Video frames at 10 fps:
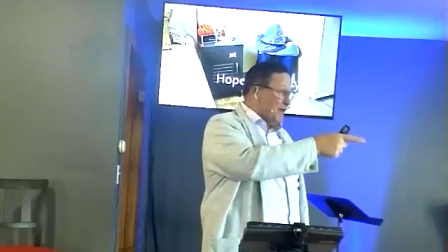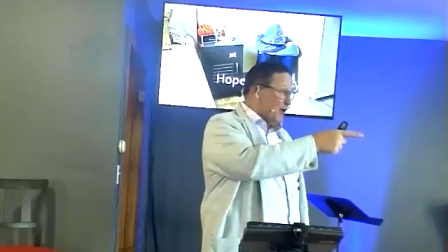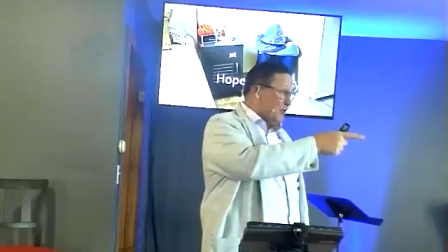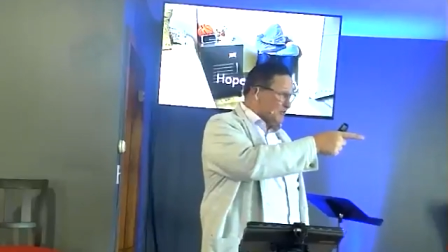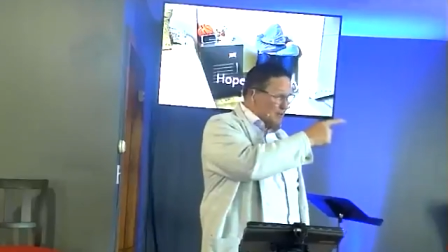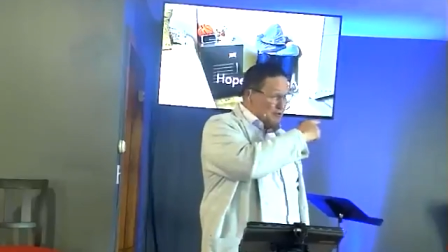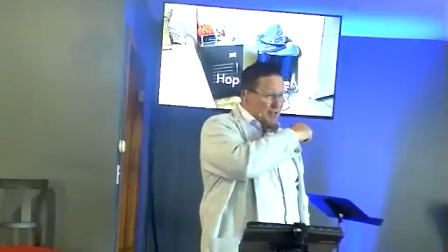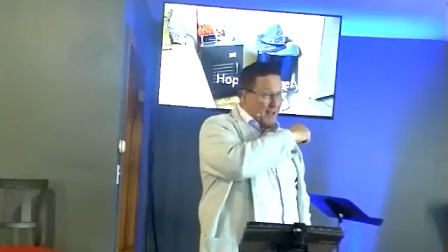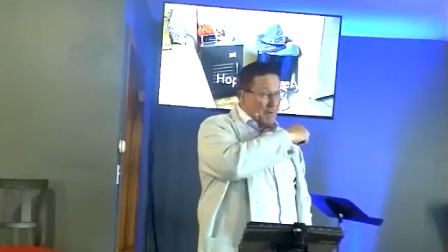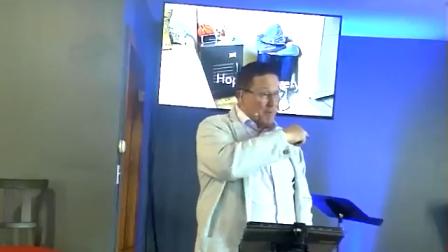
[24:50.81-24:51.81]
Long, slender,
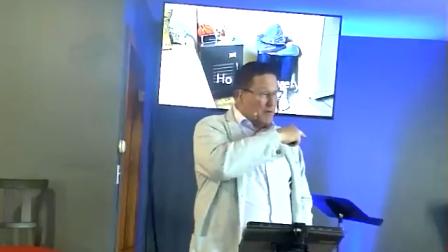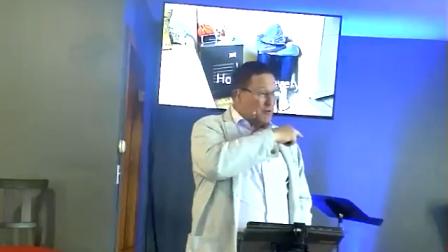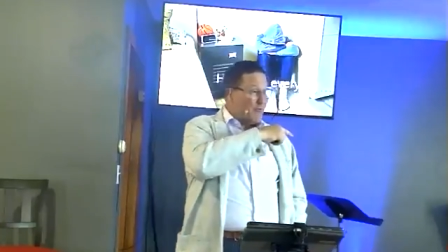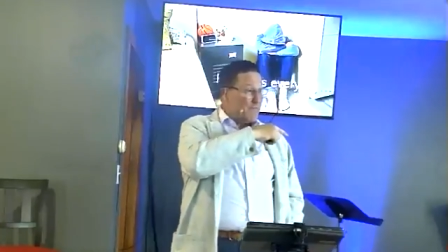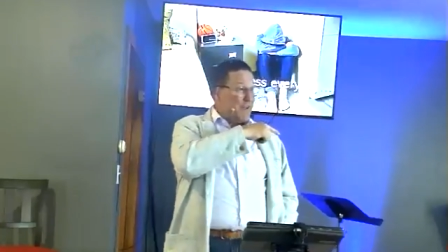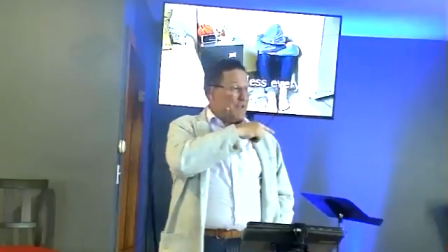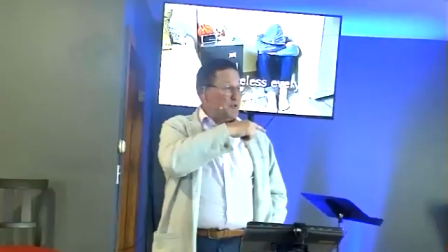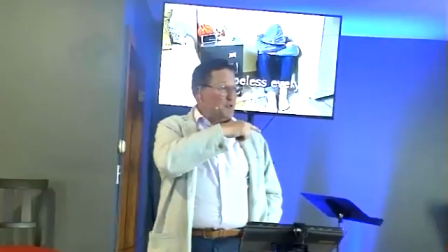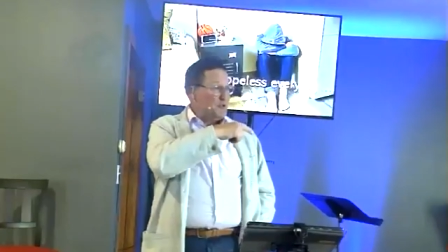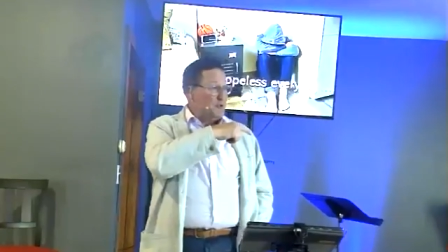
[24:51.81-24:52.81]
slimy ones, short, fat,
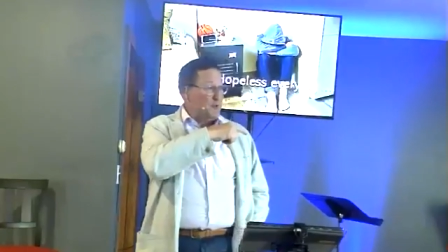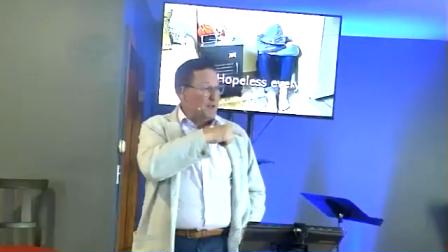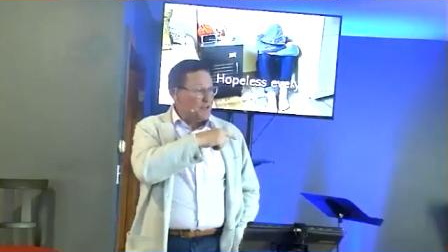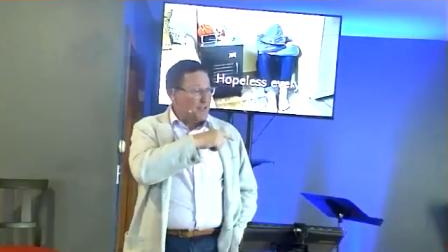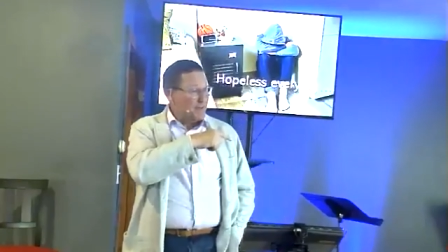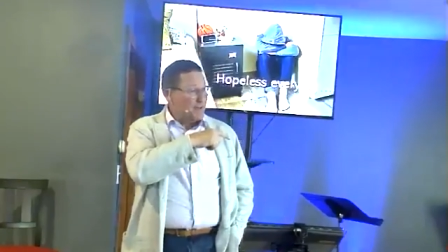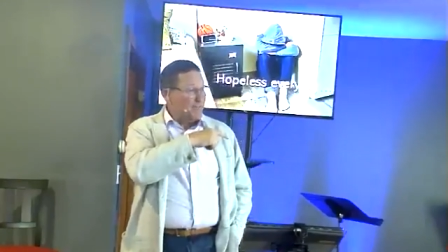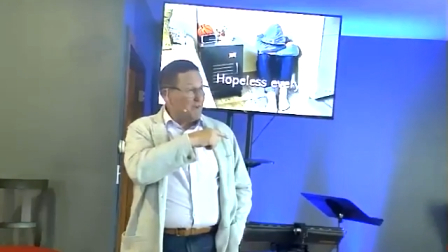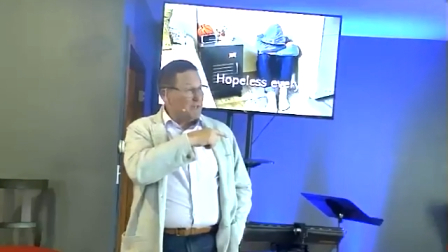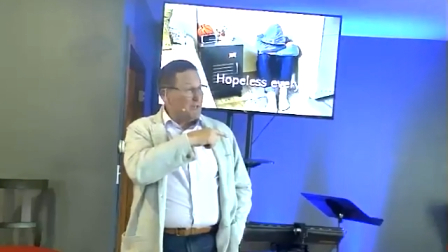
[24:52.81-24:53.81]
and juicy ones, itty
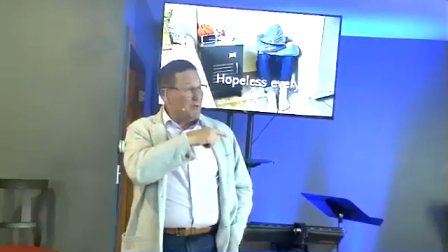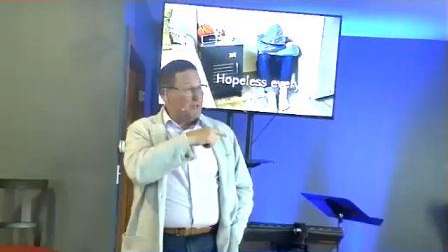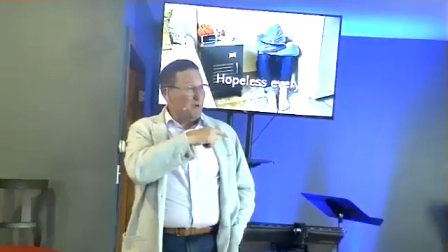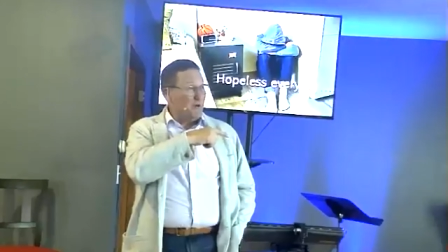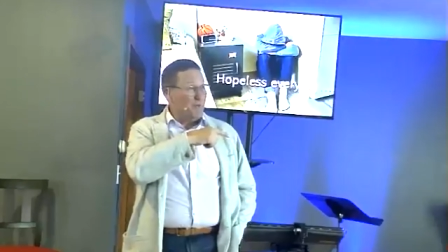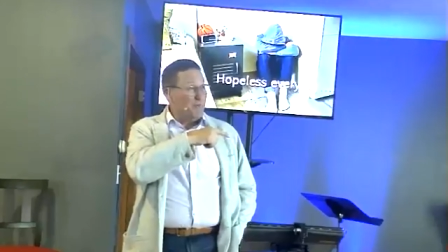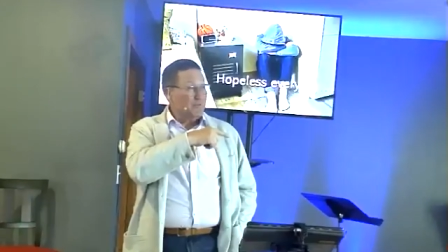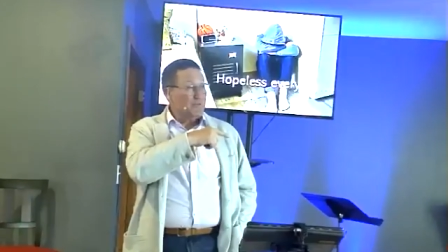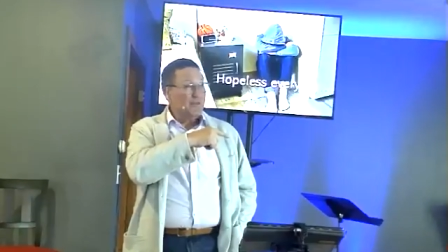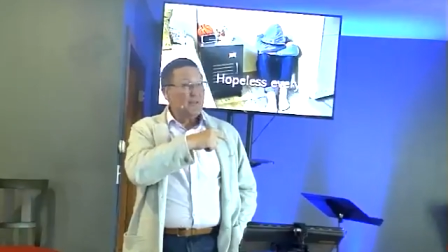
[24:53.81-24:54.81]
bitty, fuzzy, wuzzy
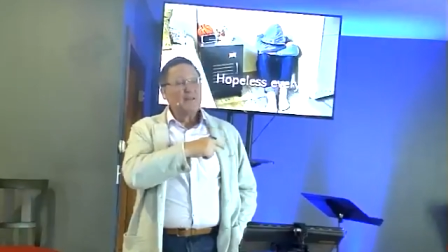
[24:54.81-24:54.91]
worms.